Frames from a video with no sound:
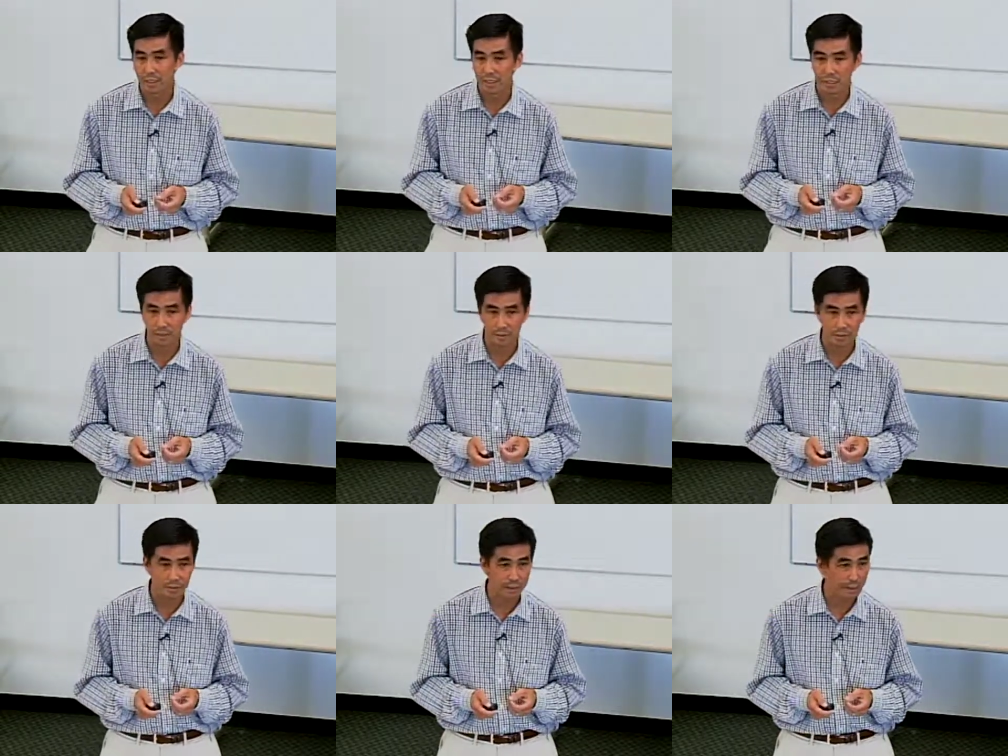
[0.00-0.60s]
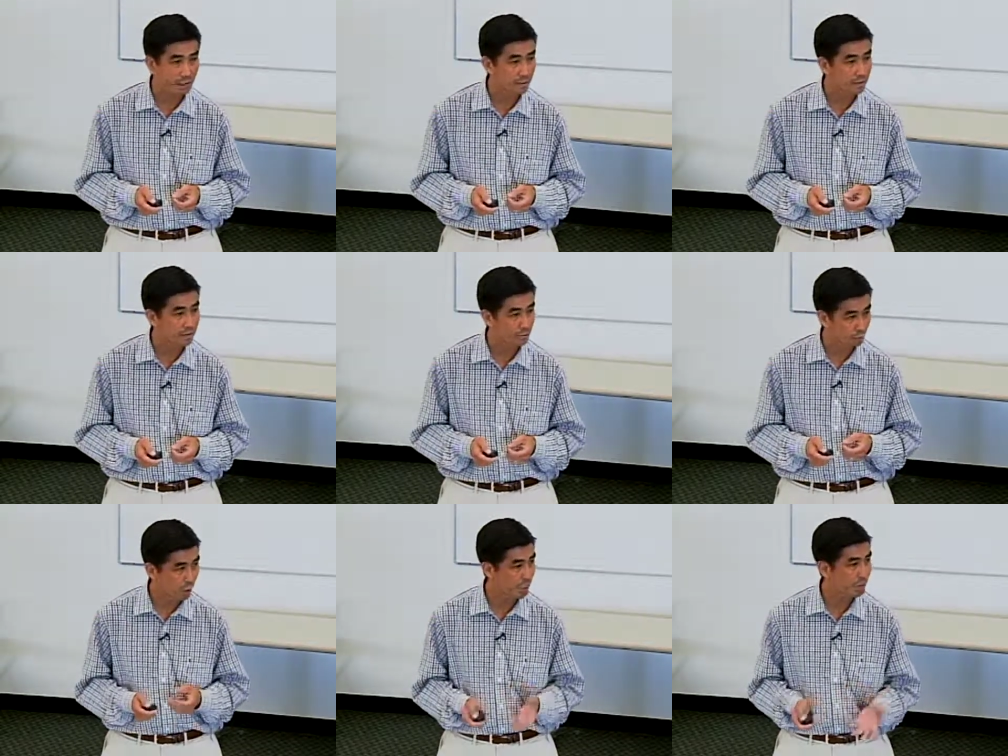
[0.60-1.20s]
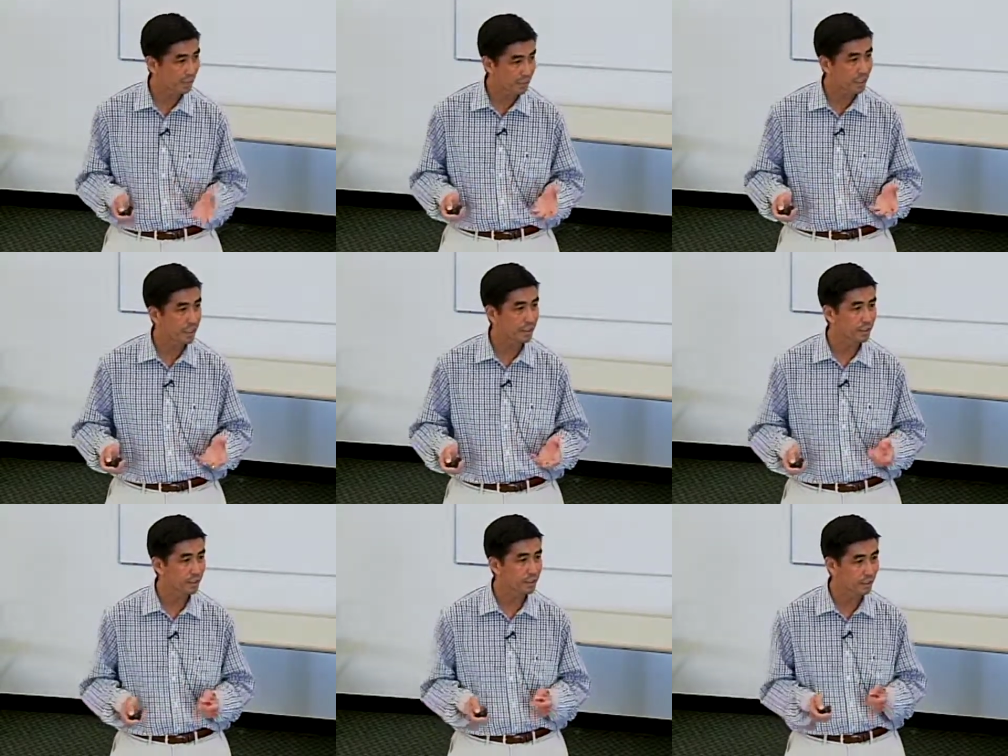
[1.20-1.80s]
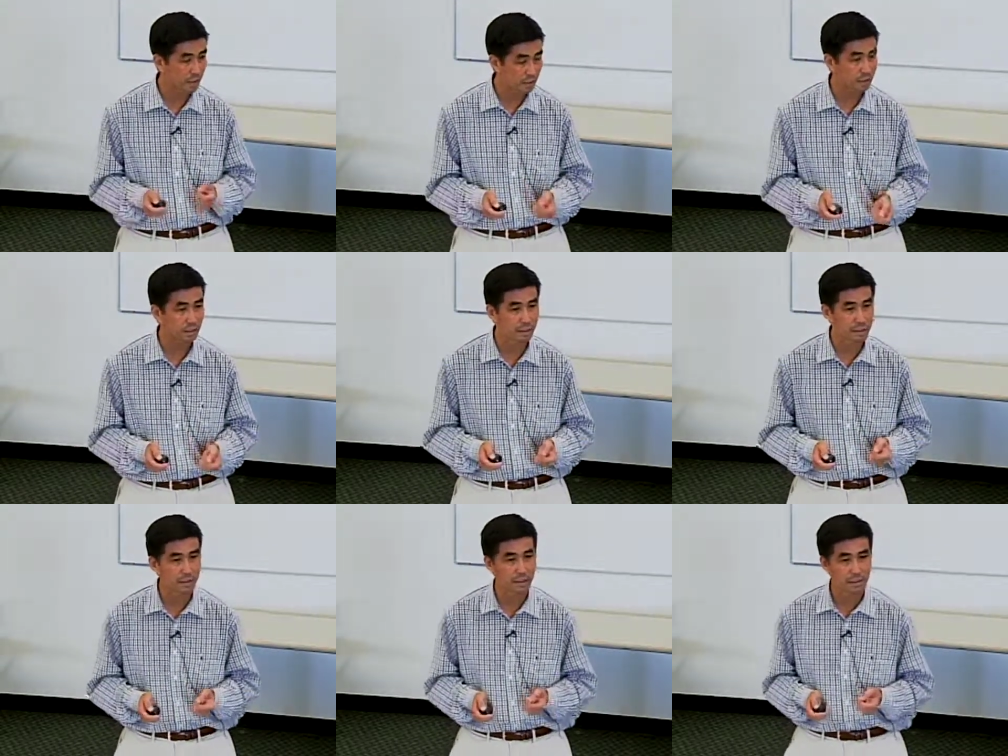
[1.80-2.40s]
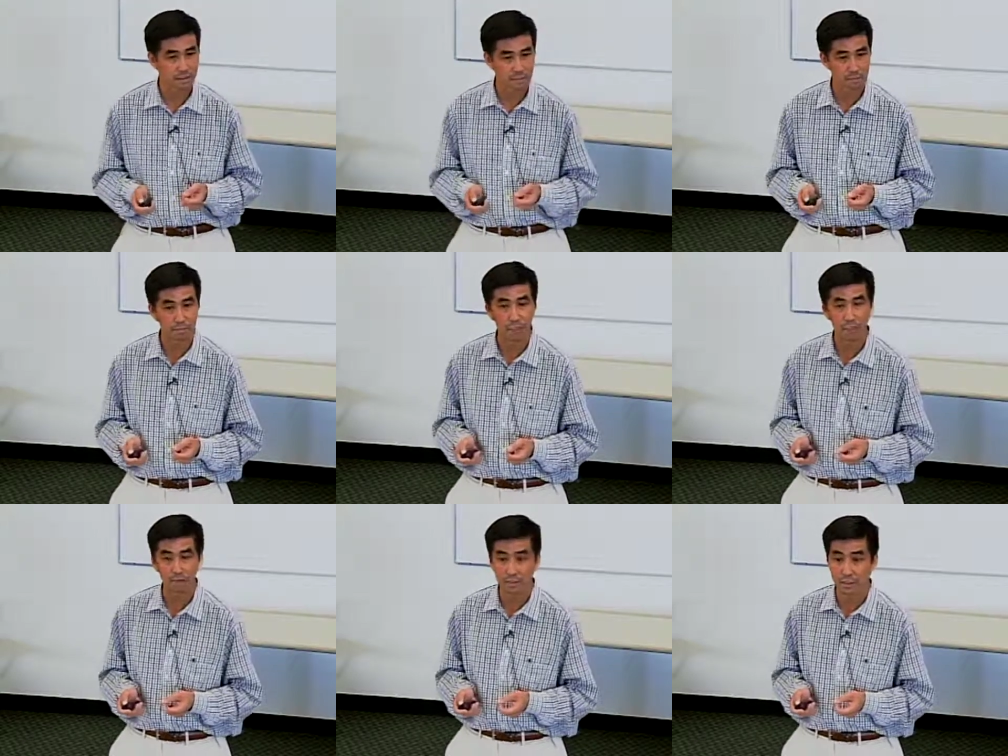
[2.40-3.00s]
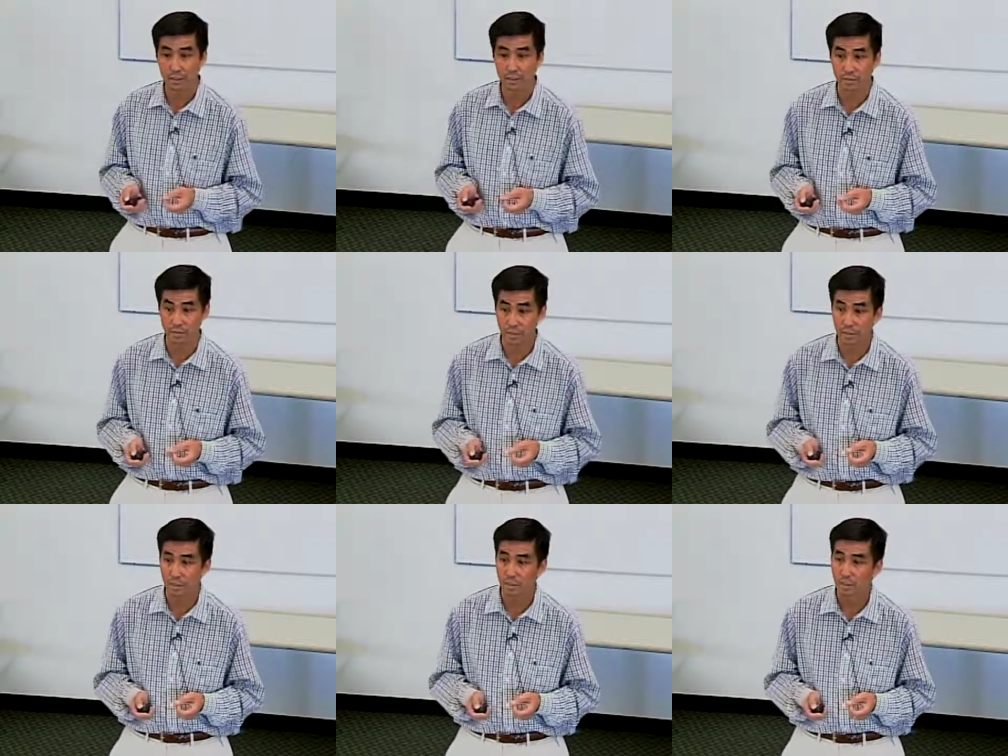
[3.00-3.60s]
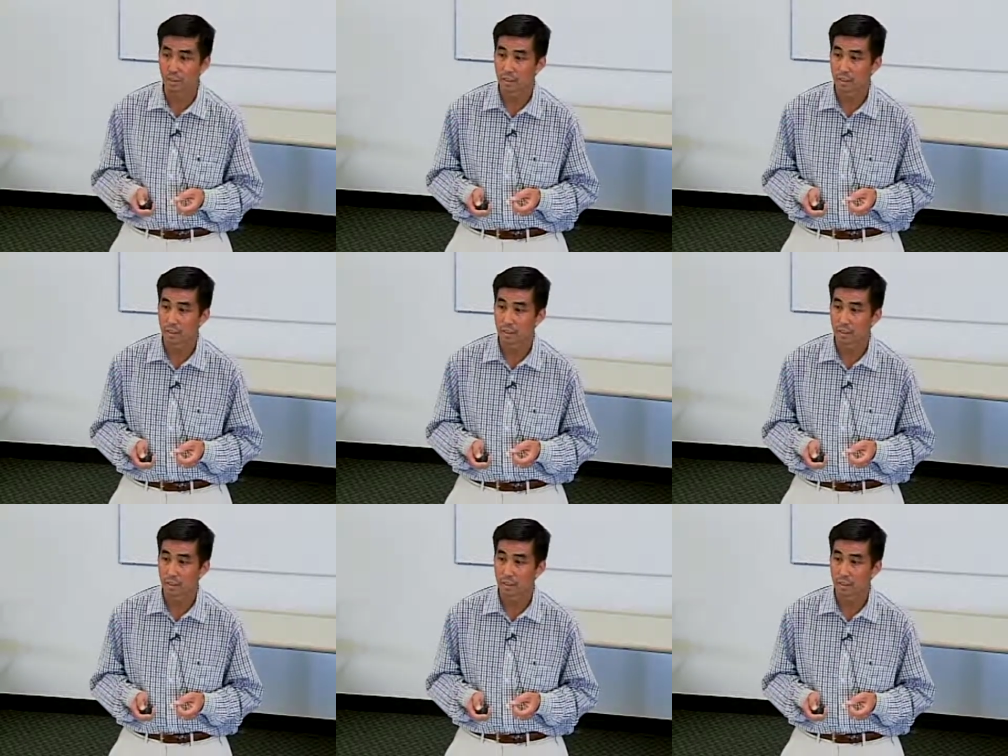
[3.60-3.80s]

and others that were on medication didn't clearly seem to have the disorder.